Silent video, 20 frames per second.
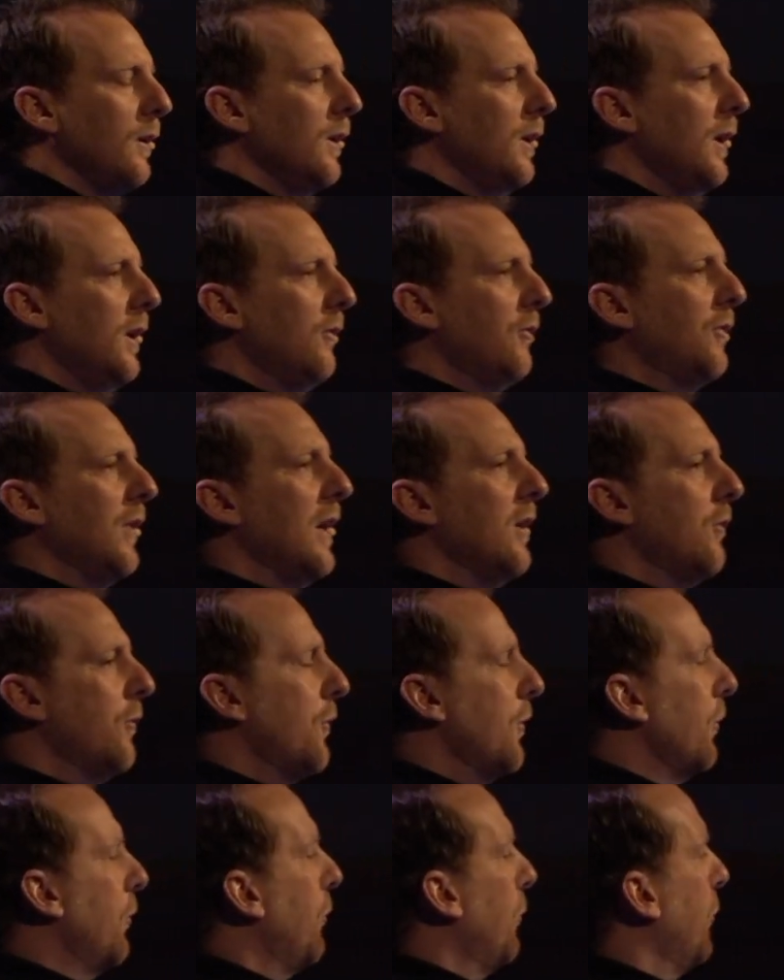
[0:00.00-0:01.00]
he says,
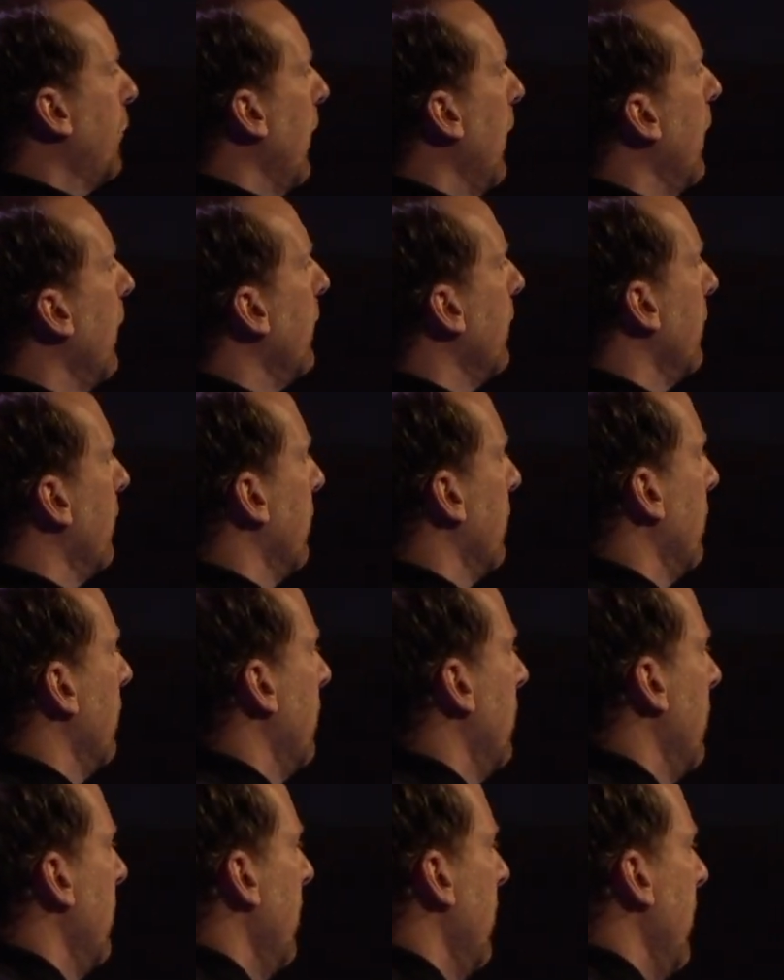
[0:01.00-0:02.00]
the Son
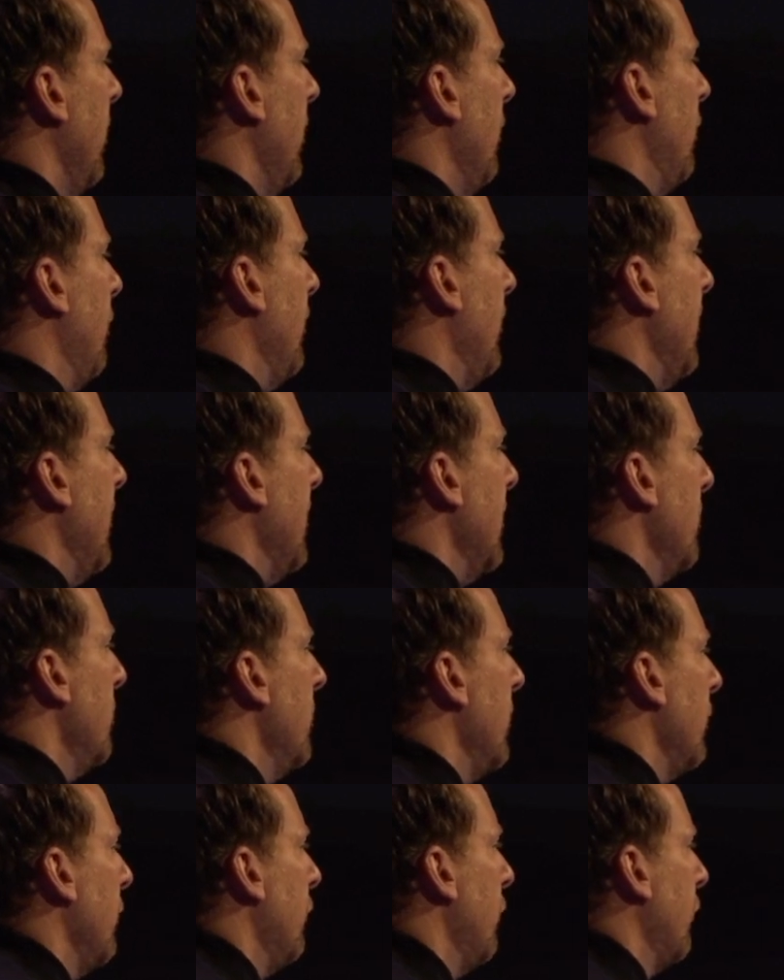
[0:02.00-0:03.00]
is the
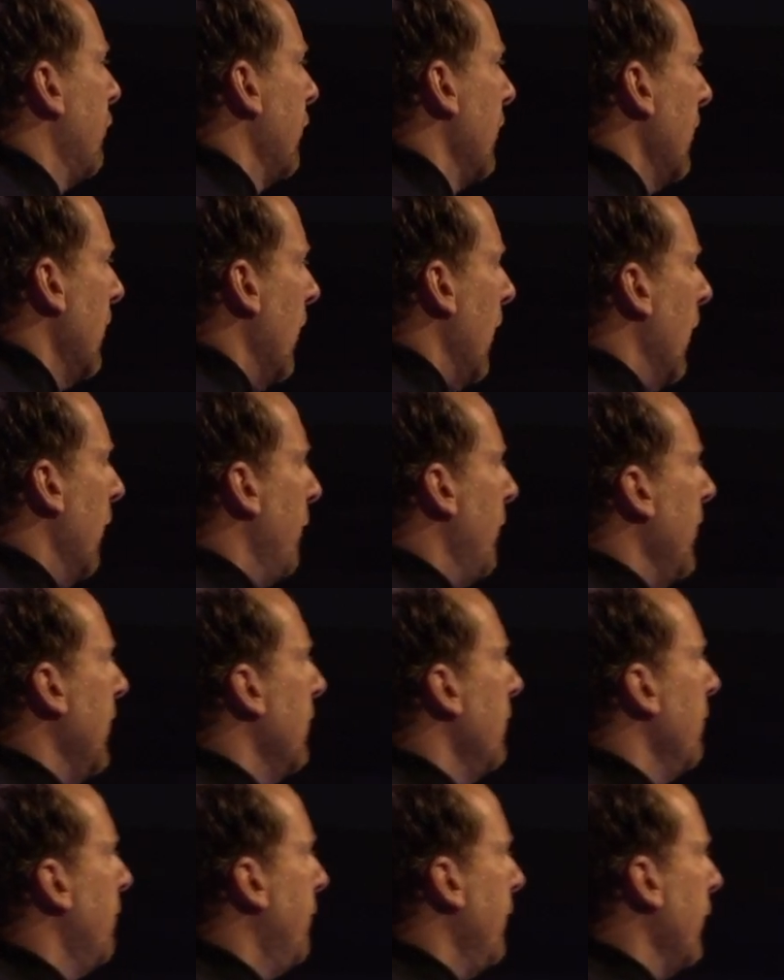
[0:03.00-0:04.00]
image of the
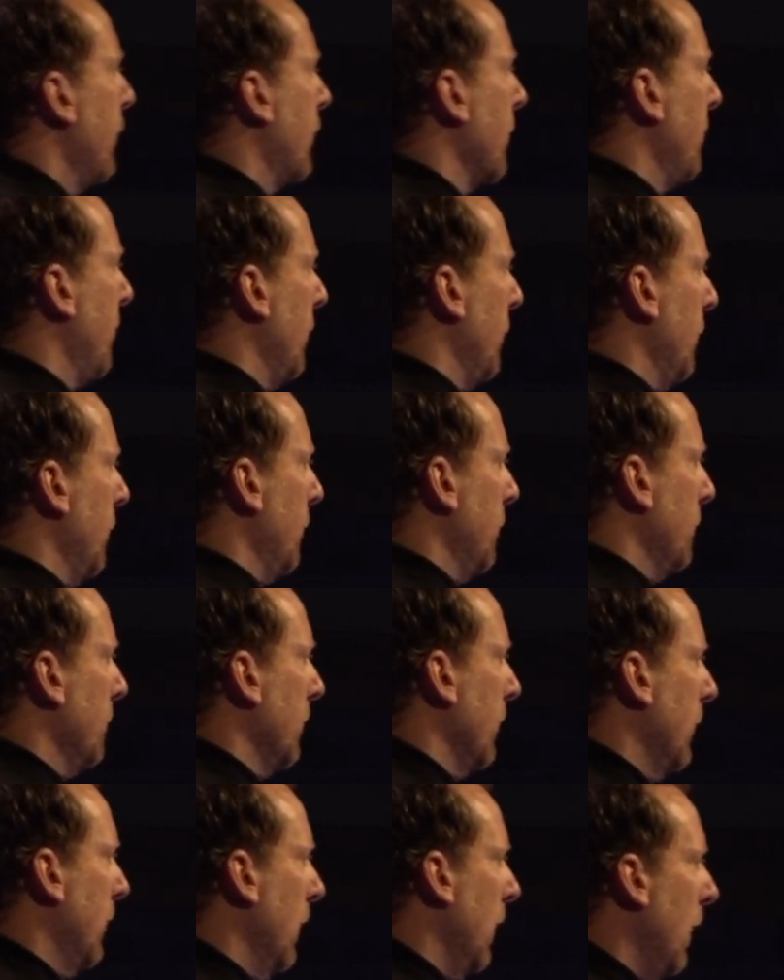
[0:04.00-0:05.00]
invisible
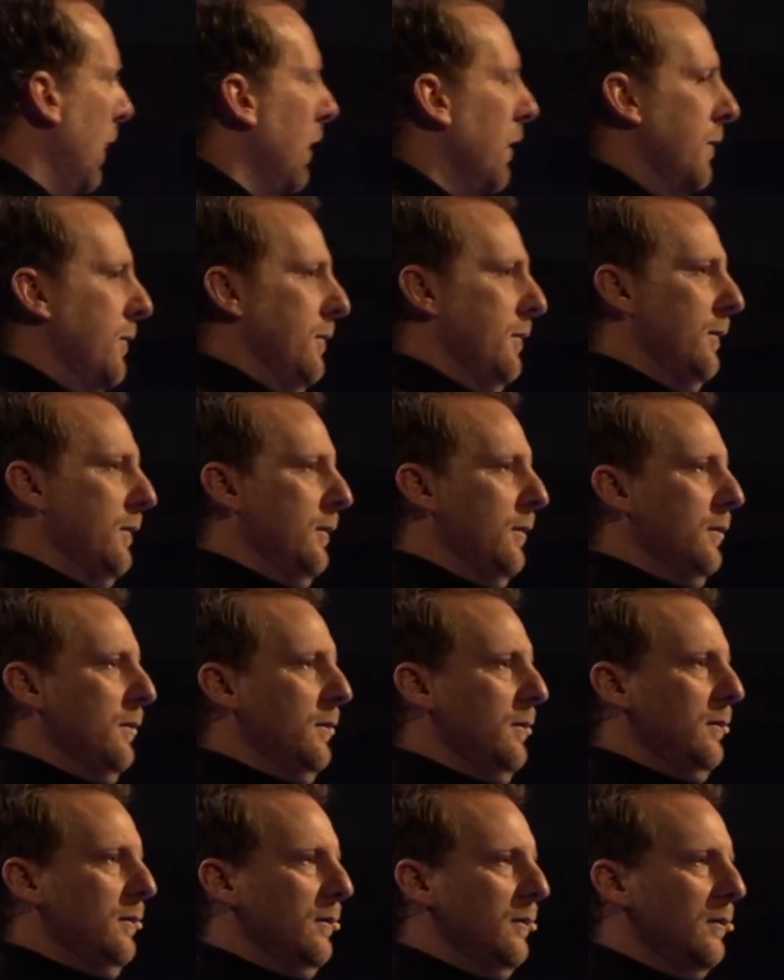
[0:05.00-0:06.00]
God,
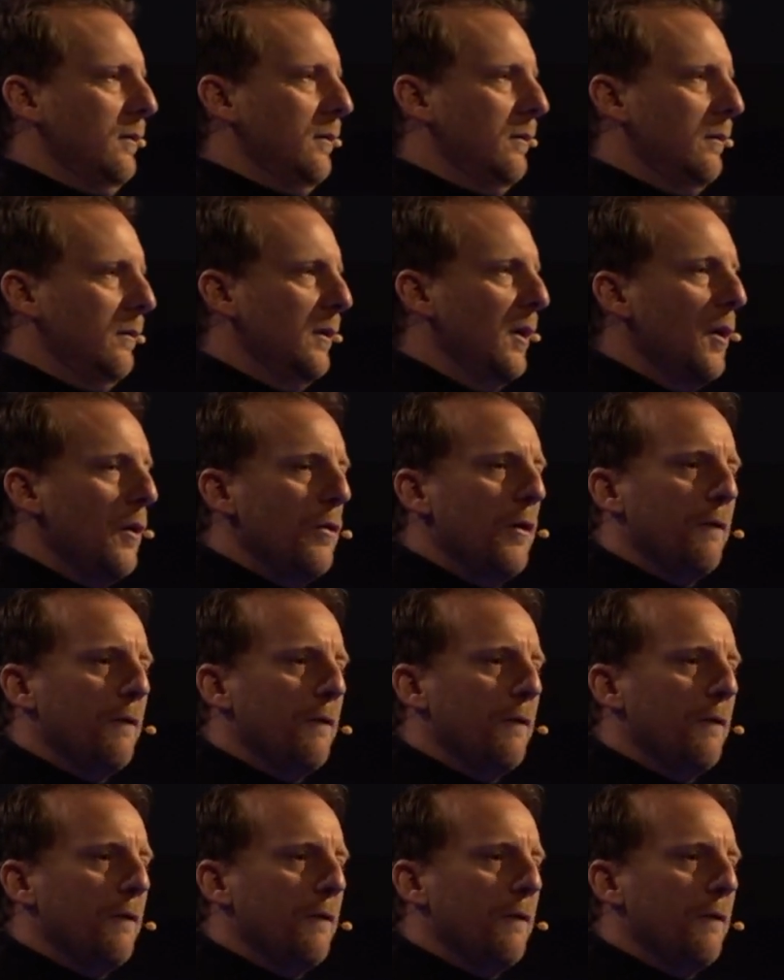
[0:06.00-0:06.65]
the